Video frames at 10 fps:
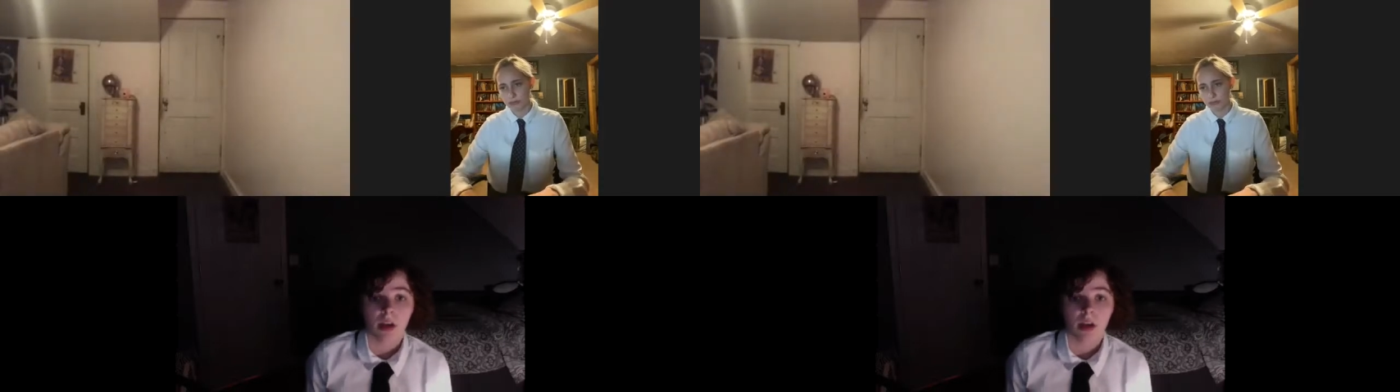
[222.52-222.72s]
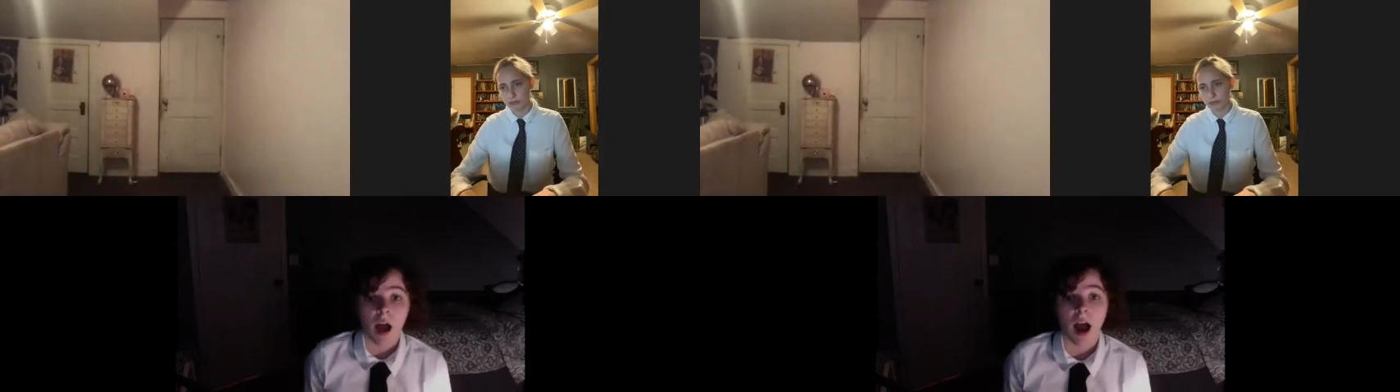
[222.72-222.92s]

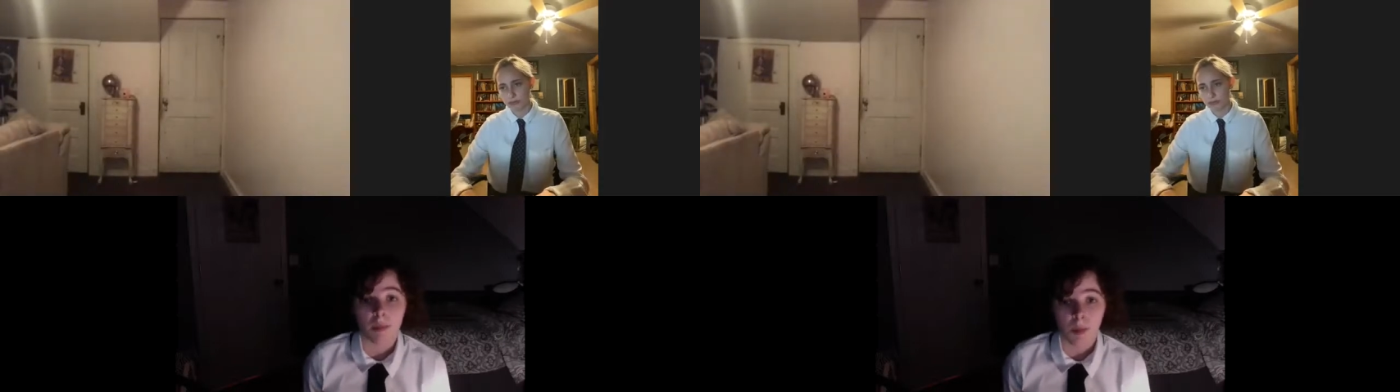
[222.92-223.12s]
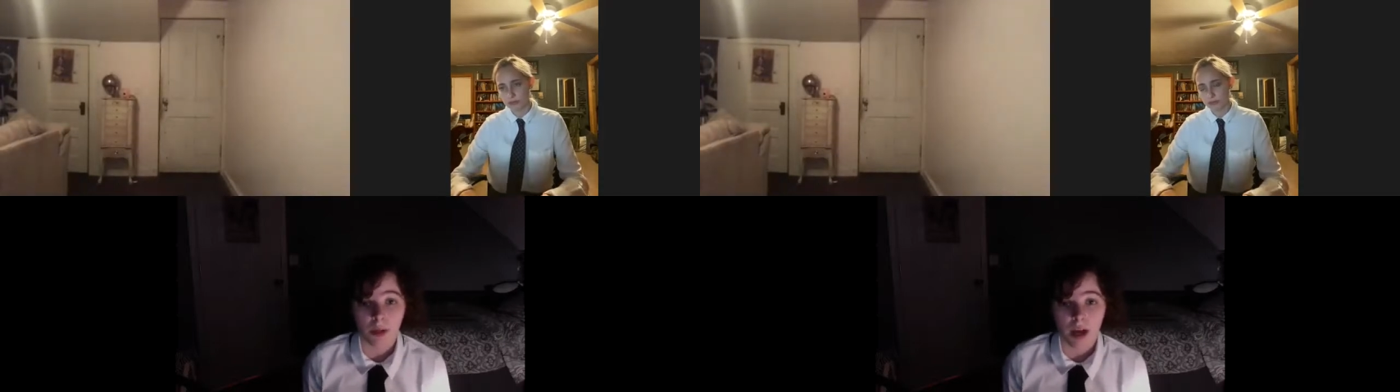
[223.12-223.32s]
I'm
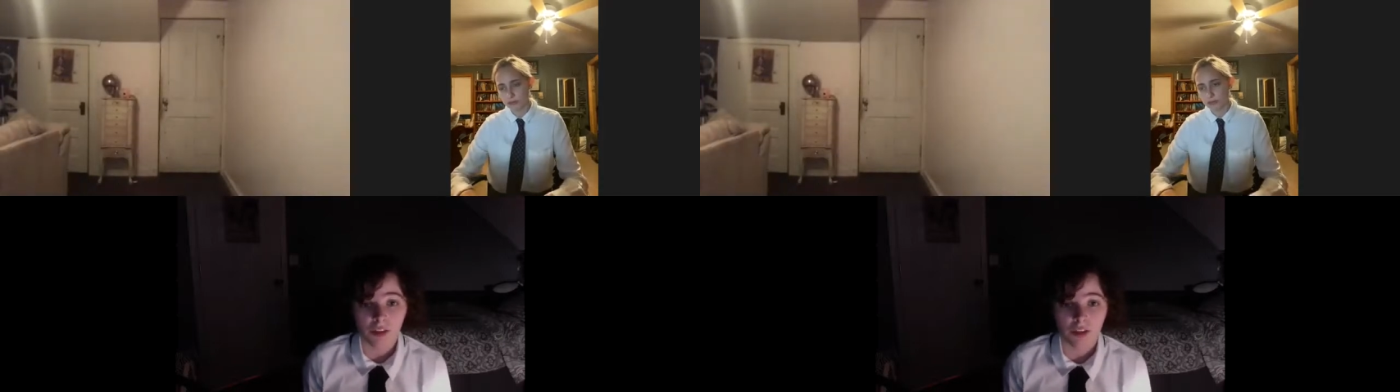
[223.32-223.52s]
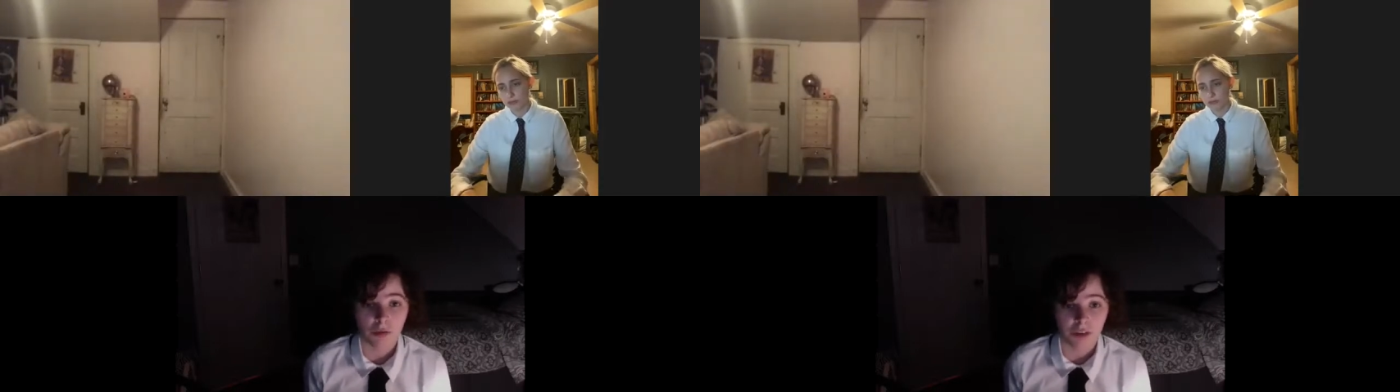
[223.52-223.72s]
obliged
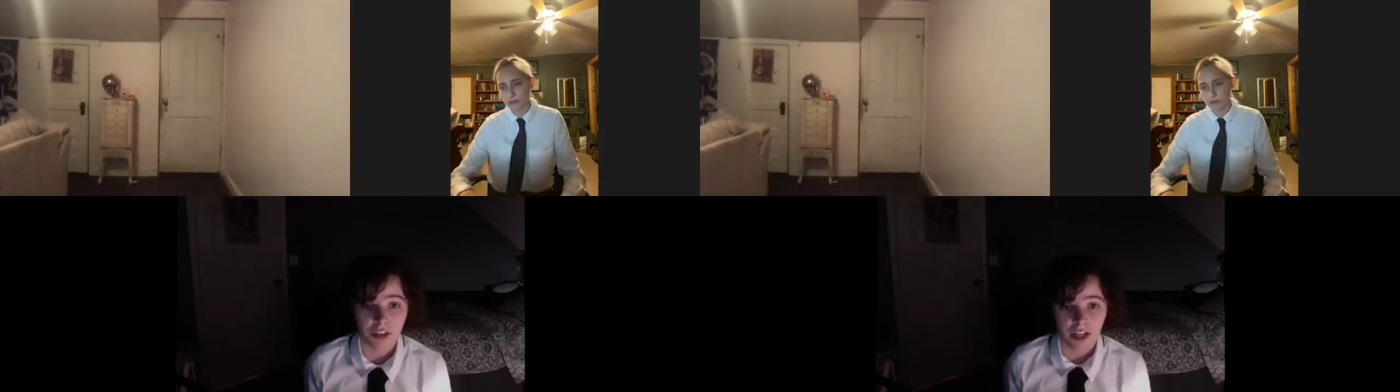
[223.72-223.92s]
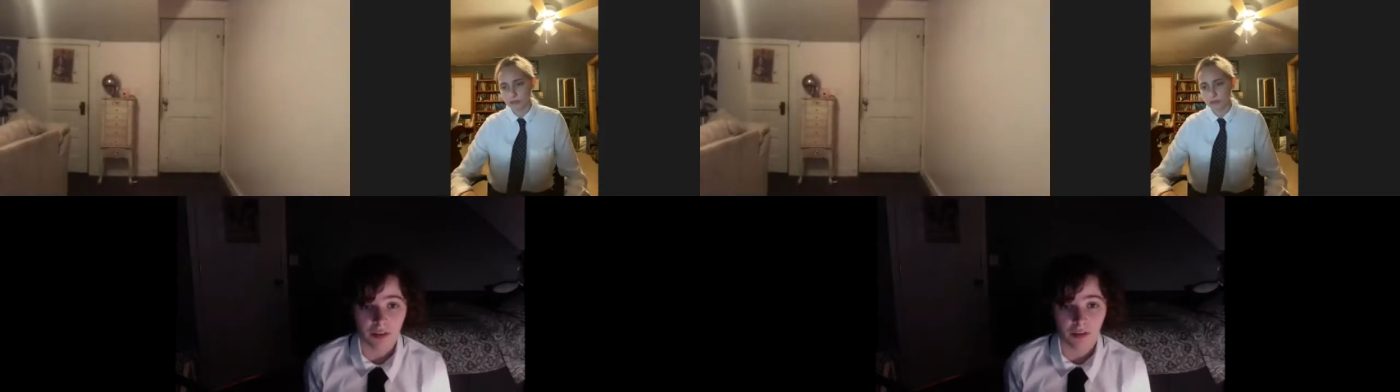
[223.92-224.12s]
to you for
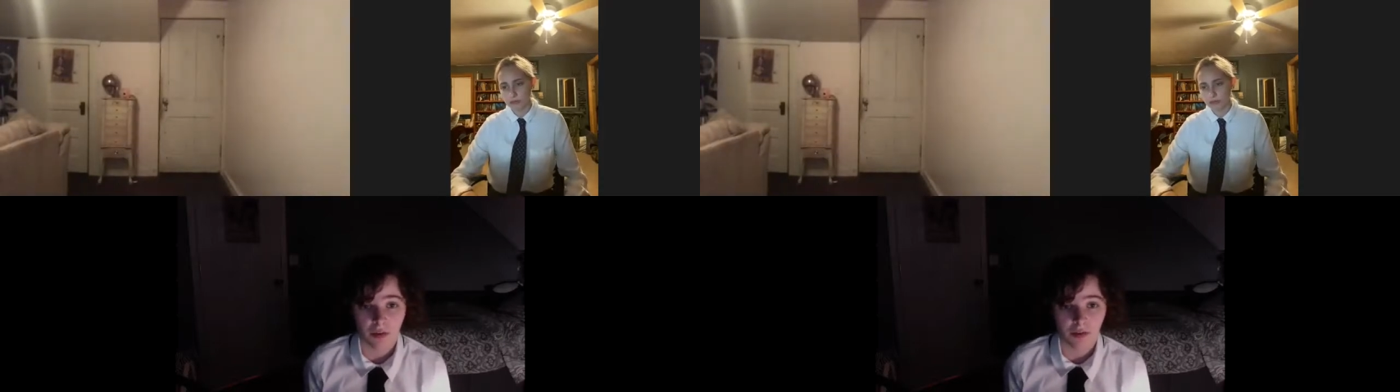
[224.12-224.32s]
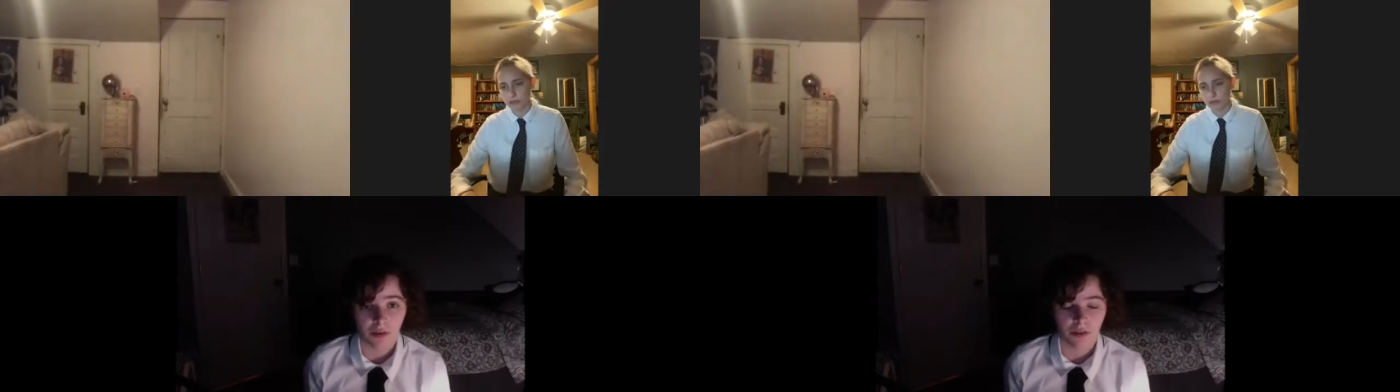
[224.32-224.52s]
taking
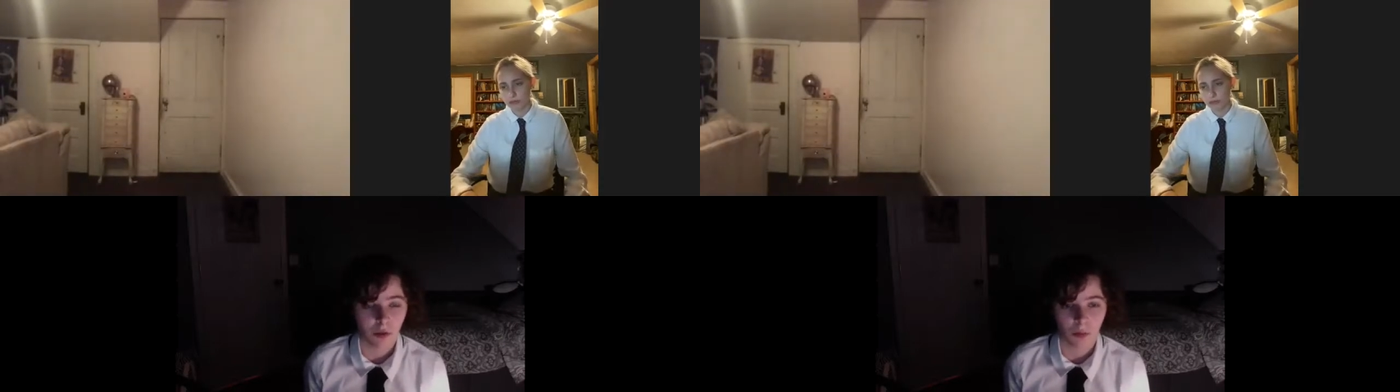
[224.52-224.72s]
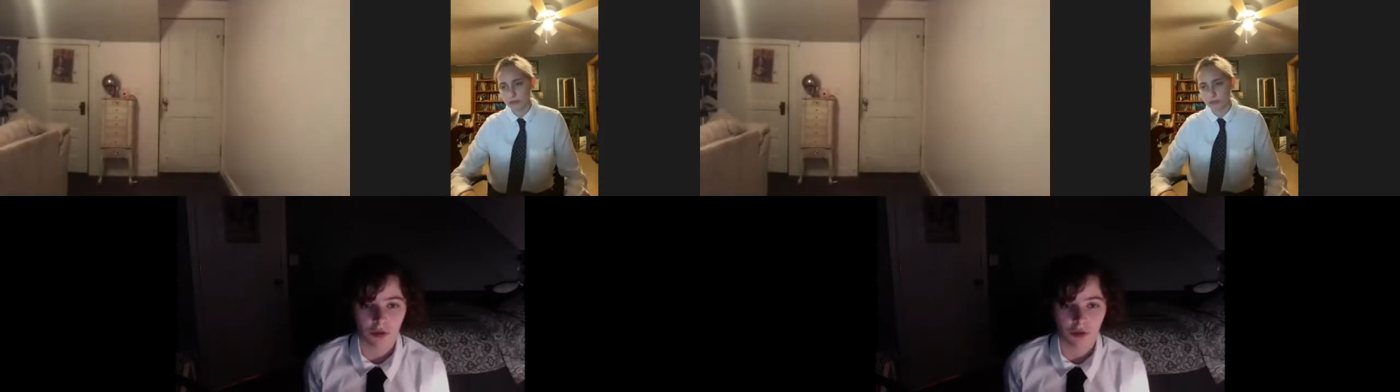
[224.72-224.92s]
so much